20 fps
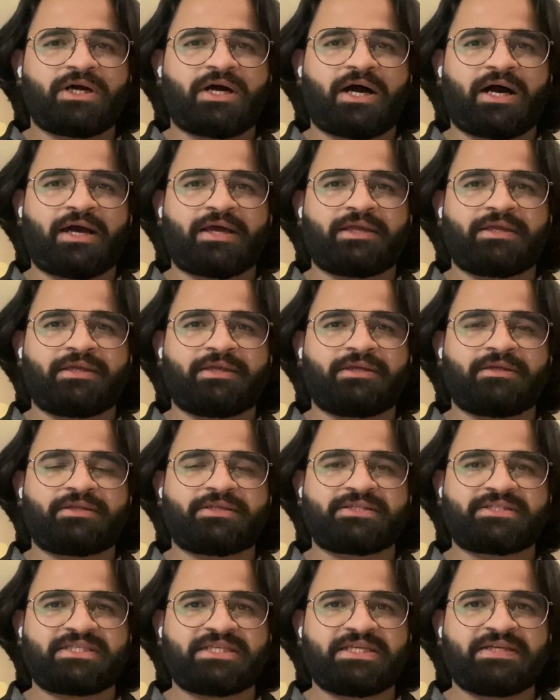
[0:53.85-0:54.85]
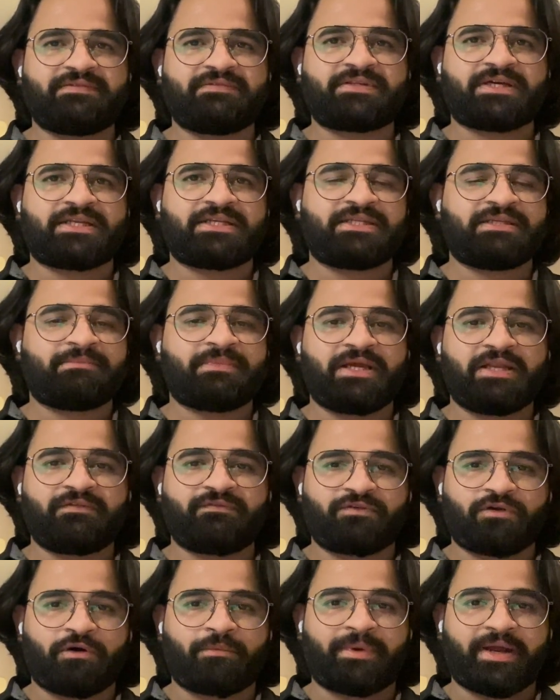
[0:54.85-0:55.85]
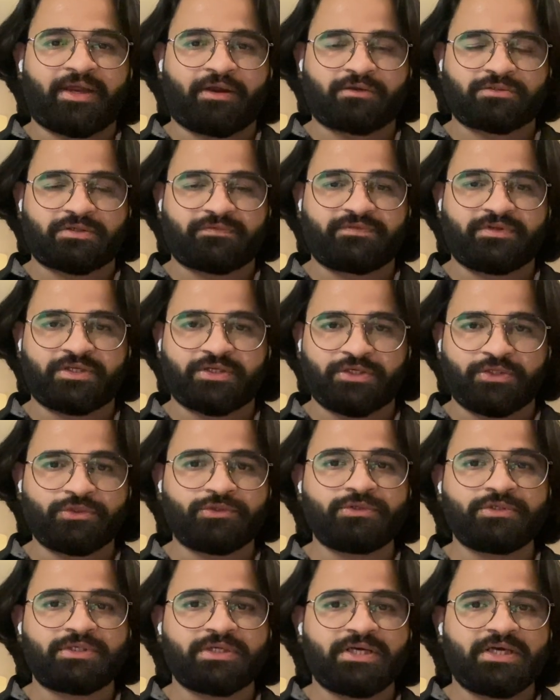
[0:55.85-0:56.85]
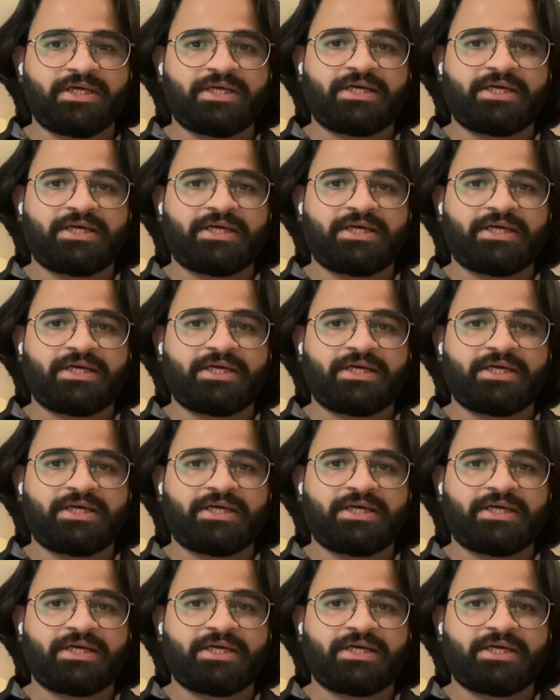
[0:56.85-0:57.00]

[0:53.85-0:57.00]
I received an email from Microsoft Recruit,